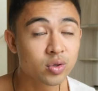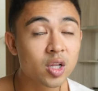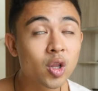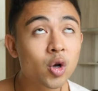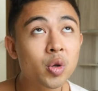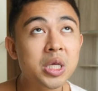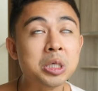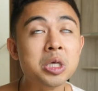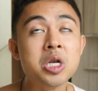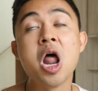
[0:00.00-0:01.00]
it's literally
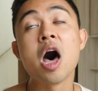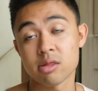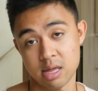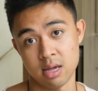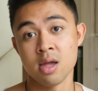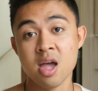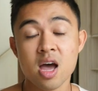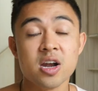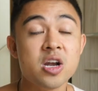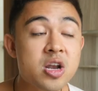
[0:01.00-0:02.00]
nothing,
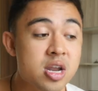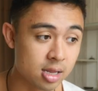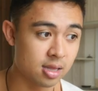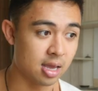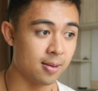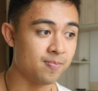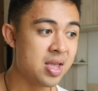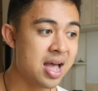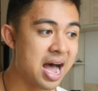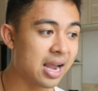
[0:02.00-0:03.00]
nothing.
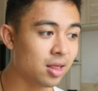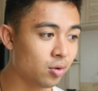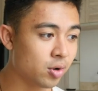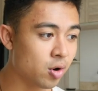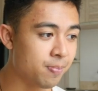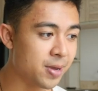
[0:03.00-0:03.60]
I can literally go to